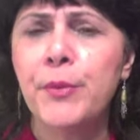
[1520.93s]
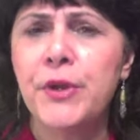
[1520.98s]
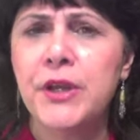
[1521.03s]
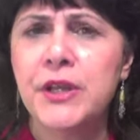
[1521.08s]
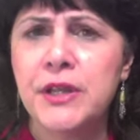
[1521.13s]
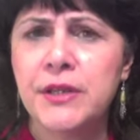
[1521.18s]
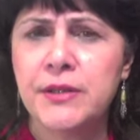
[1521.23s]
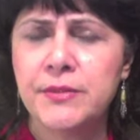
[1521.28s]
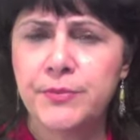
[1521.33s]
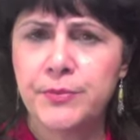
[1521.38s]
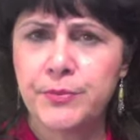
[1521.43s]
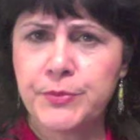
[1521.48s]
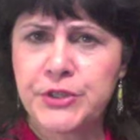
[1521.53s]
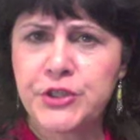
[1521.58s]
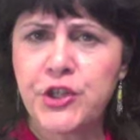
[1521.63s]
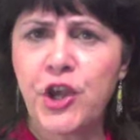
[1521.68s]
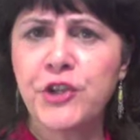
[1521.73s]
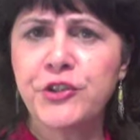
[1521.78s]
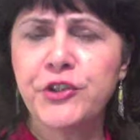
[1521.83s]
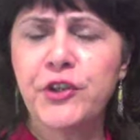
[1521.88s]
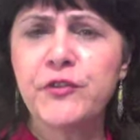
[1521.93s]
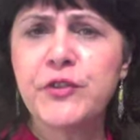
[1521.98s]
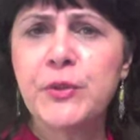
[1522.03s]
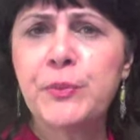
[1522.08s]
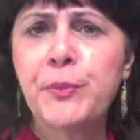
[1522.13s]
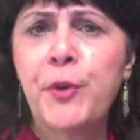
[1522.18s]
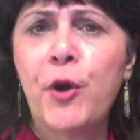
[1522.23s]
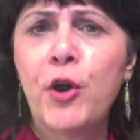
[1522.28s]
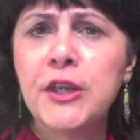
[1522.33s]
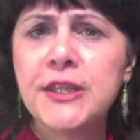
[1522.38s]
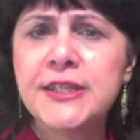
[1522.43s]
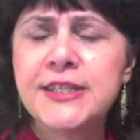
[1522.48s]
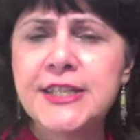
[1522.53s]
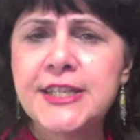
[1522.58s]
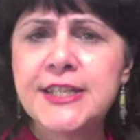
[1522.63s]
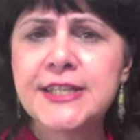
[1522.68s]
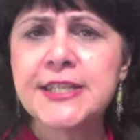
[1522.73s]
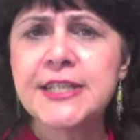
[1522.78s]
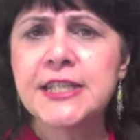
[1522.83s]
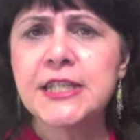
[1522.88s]
um, side of the
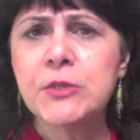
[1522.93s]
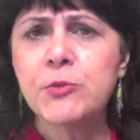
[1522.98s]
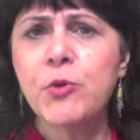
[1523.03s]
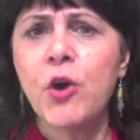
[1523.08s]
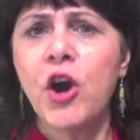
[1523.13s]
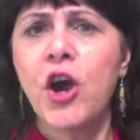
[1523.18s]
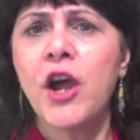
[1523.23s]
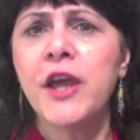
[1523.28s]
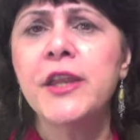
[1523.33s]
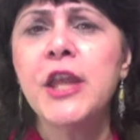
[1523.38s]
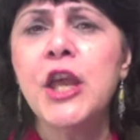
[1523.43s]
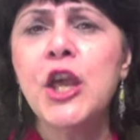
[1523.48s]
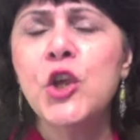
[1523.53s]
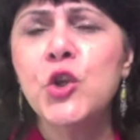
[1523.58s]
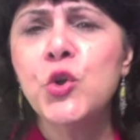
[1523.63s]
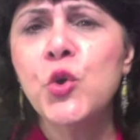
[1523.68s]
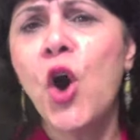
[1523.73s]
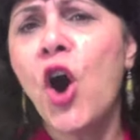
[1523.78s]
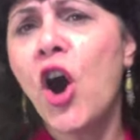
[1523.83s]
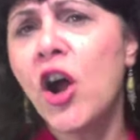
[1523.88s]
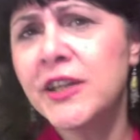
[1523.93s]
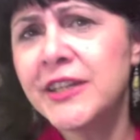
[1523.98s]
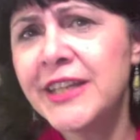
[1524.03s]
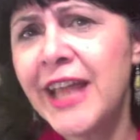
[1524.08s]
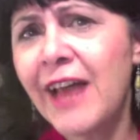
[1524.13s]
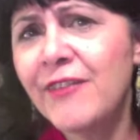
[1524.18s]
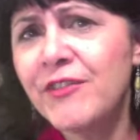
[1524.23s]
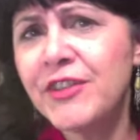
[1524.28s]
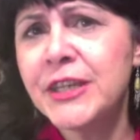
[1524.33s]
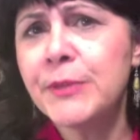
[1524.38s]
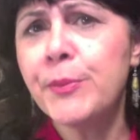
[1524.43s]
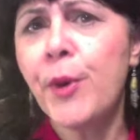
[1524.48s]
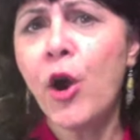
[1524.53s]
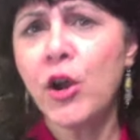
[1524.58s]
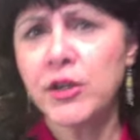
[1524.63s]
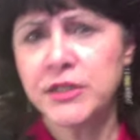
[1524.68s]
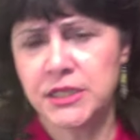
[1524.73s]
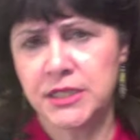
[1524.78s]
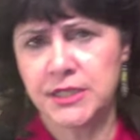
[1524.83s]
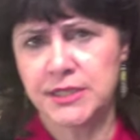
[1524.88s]
politics in Iran, you hardly have any
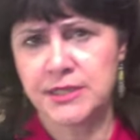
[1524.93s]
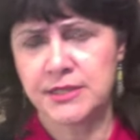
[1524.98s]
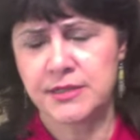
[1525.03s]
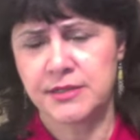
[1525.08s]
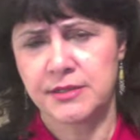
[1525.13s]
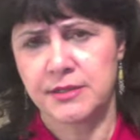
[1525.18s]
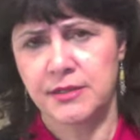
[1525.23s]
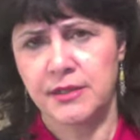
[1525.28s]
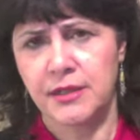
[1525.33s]
parties